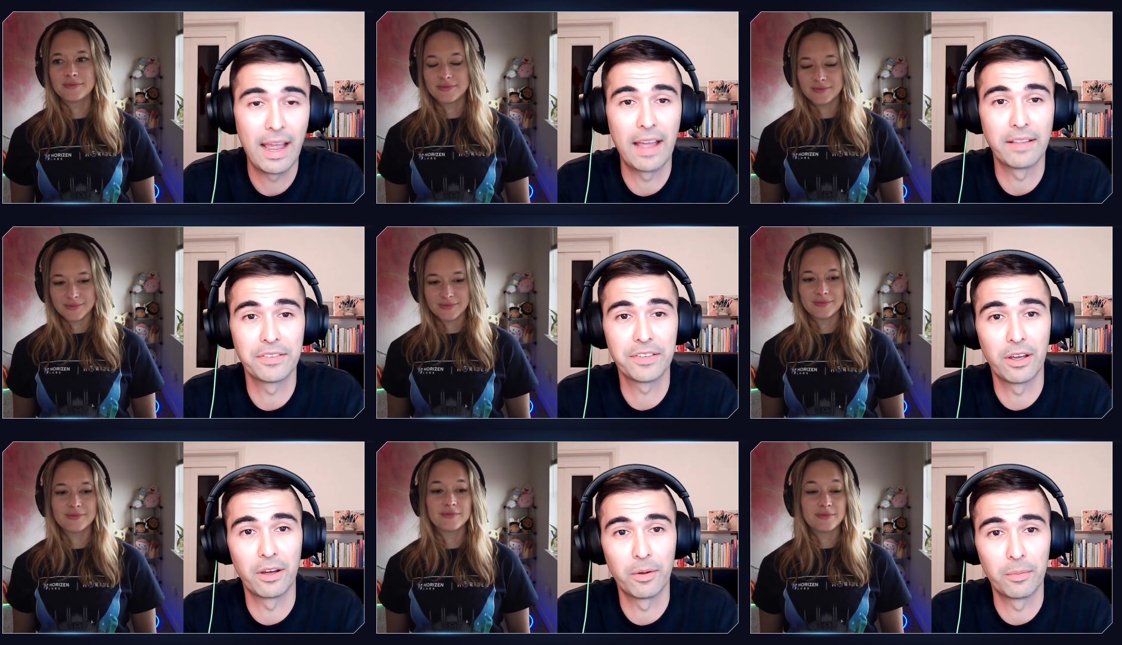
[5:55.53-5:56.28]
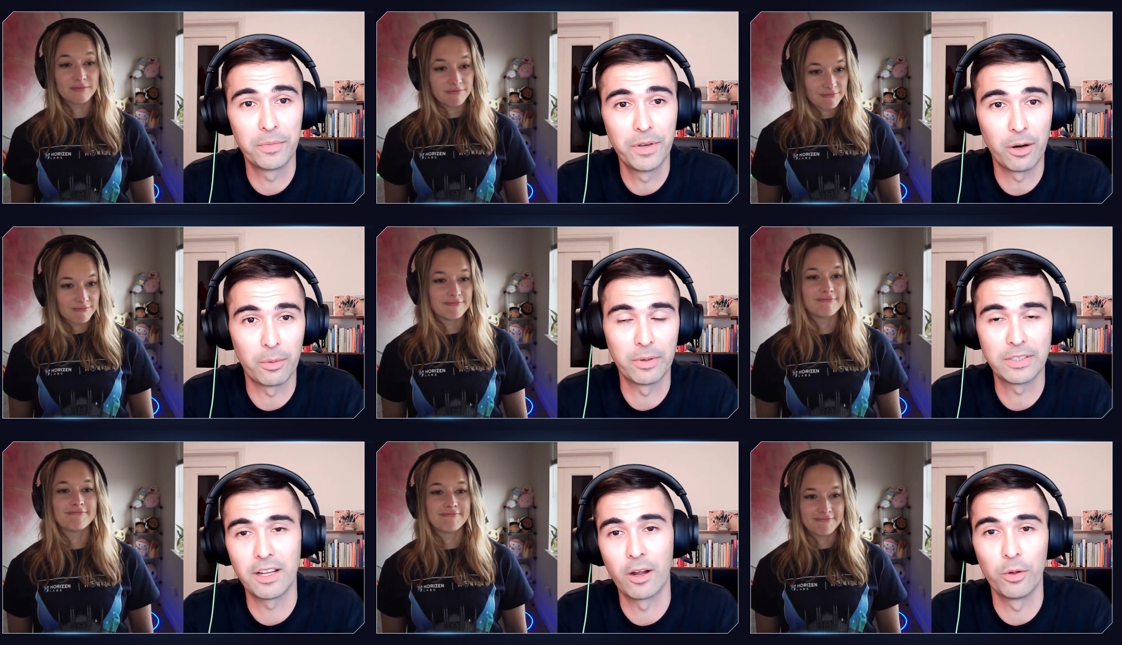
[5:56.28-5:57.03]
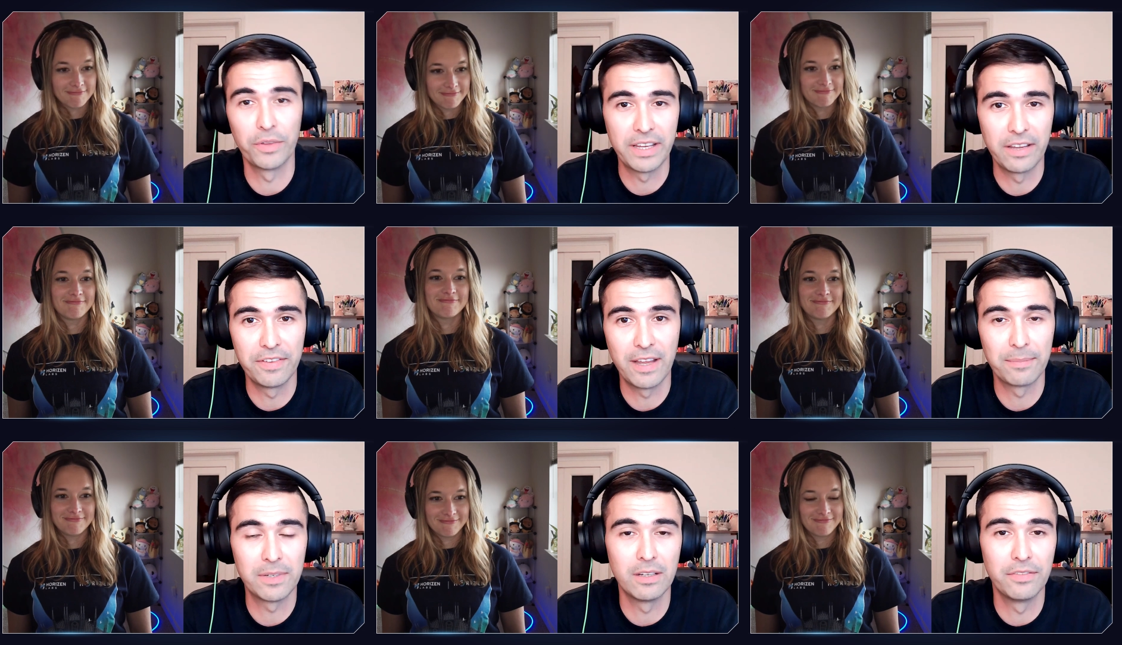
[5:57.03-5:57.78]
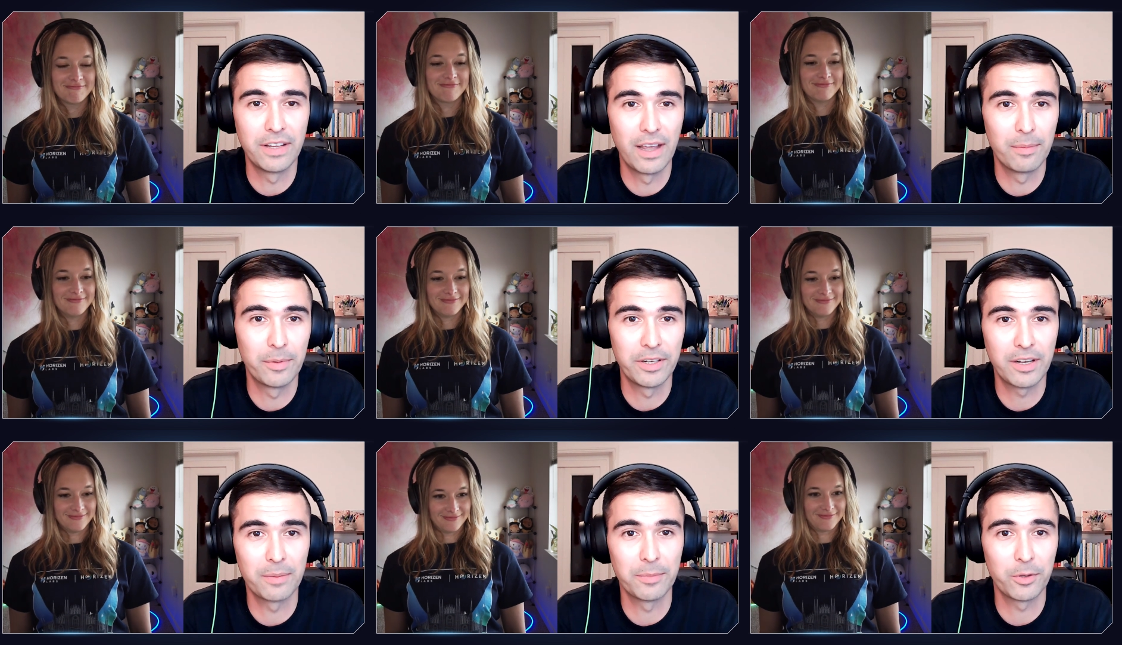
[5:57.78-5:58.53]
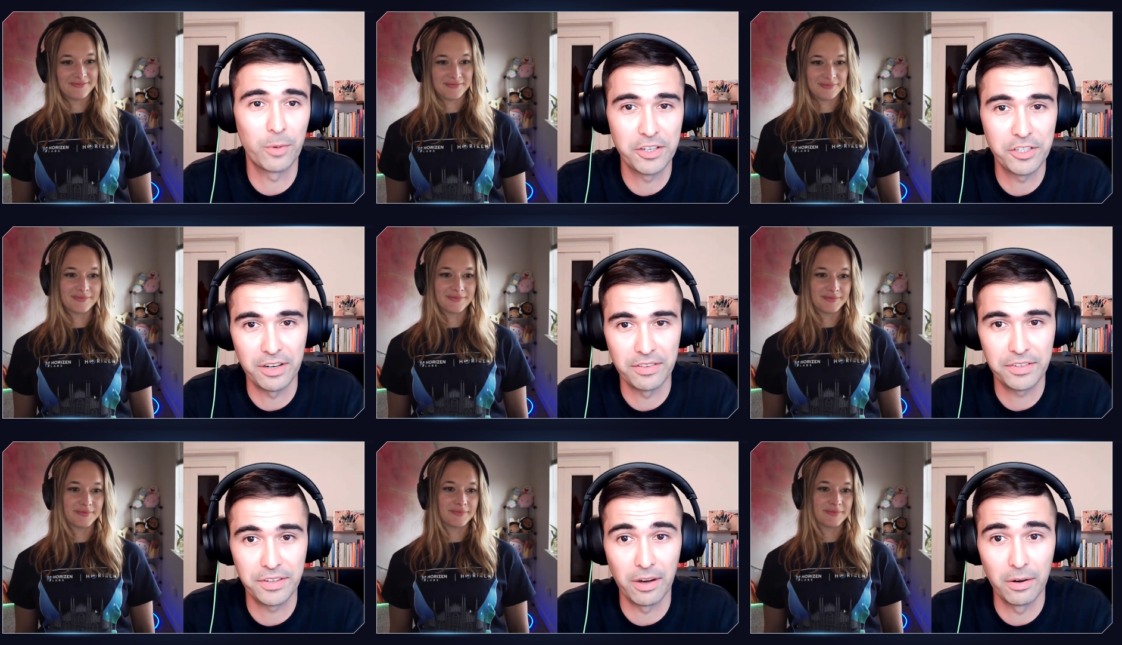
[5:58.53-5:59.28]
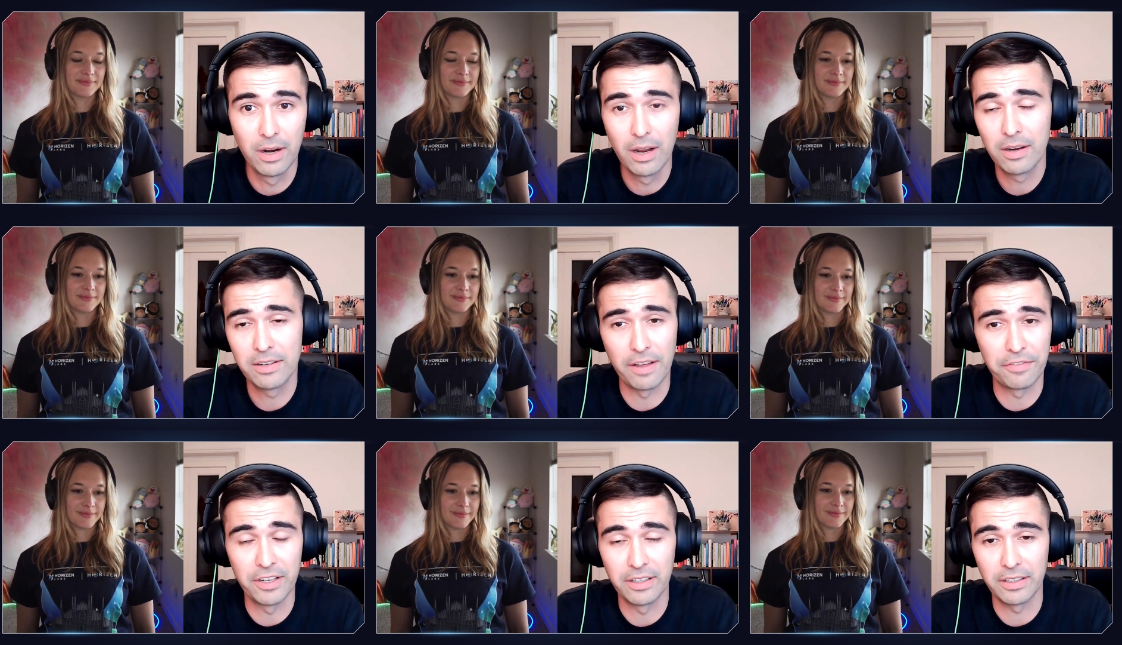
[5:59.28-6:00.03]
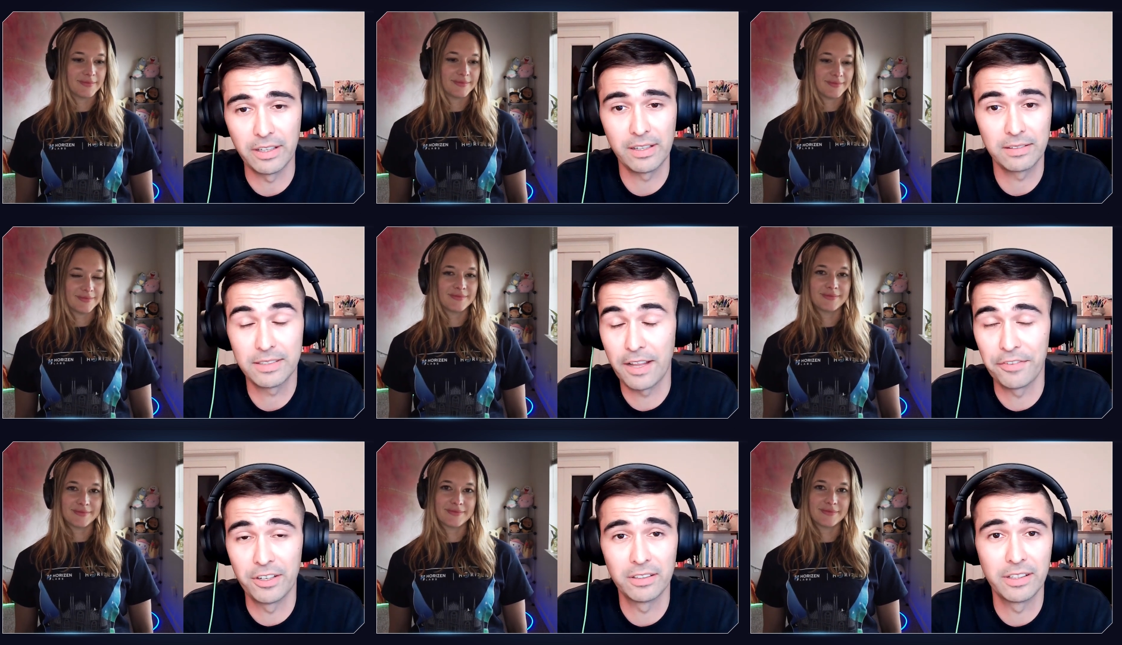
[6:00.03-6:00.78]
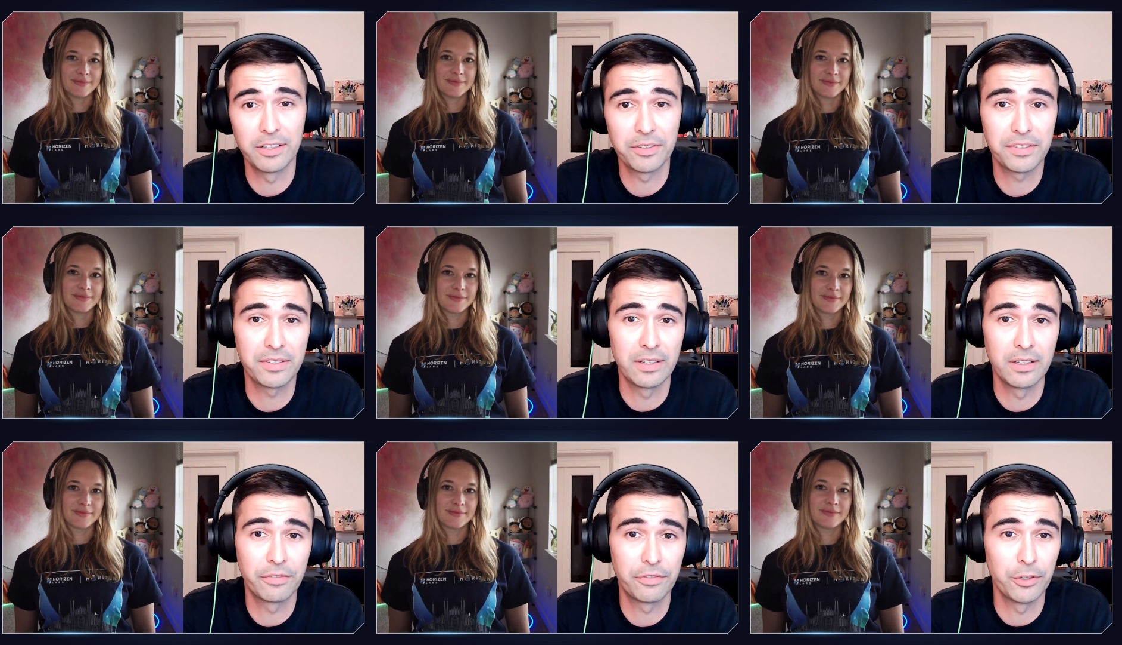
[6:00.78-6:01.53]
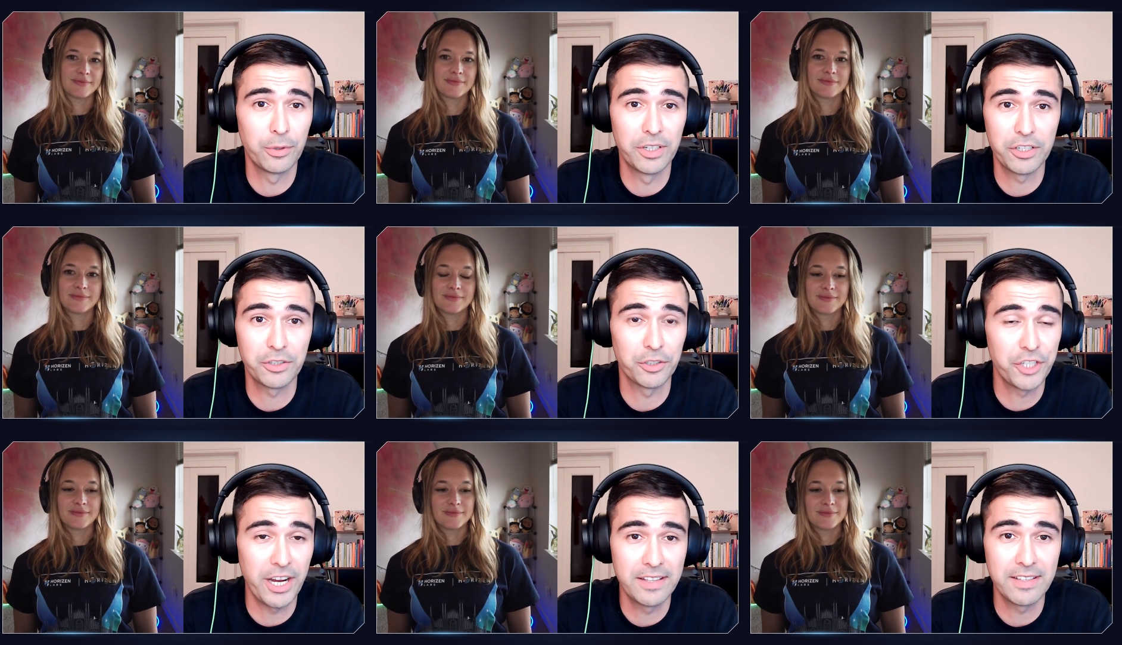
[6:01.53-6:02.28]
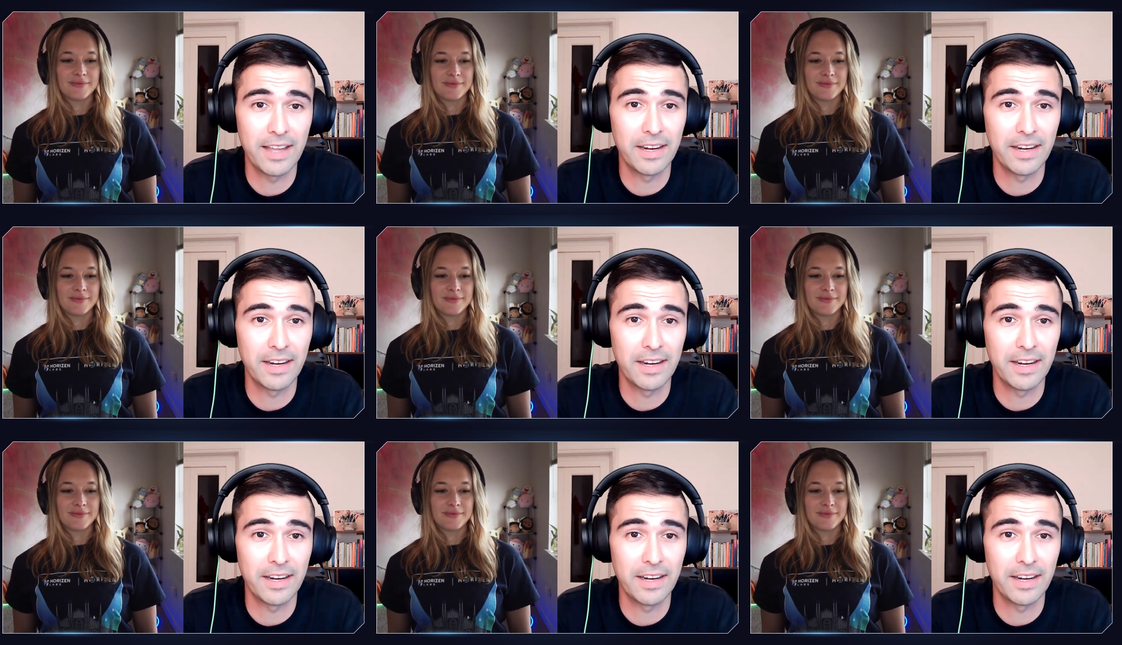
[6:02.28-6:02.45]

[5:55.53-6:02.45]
Speaker 1: And so, you know, it's not only EVM to EVM when you come with Wanchain. So definitely, definitely you'll see a few additional chains